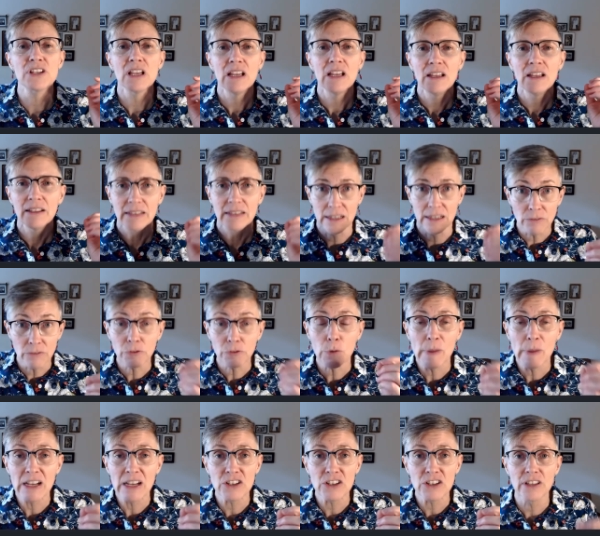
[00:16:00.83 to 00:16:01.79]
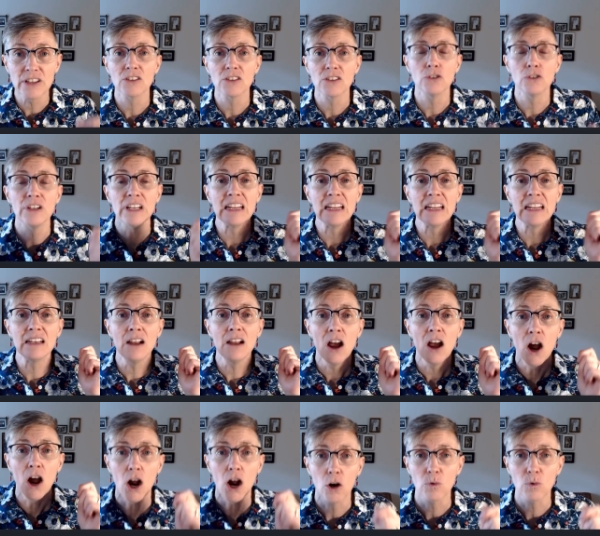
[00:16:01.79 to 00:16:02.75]
The information that you need
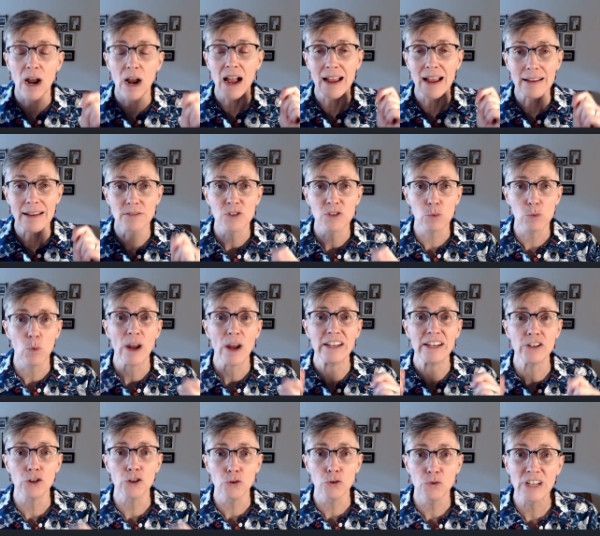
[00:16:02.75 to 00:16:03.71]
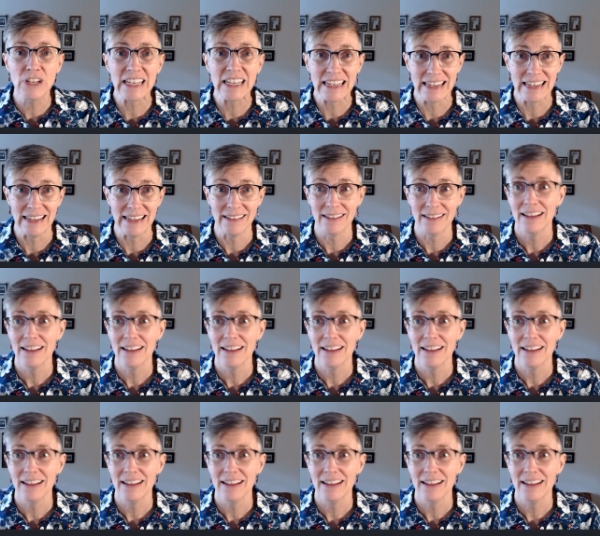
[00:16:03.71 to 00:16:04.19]
arrives when you need it.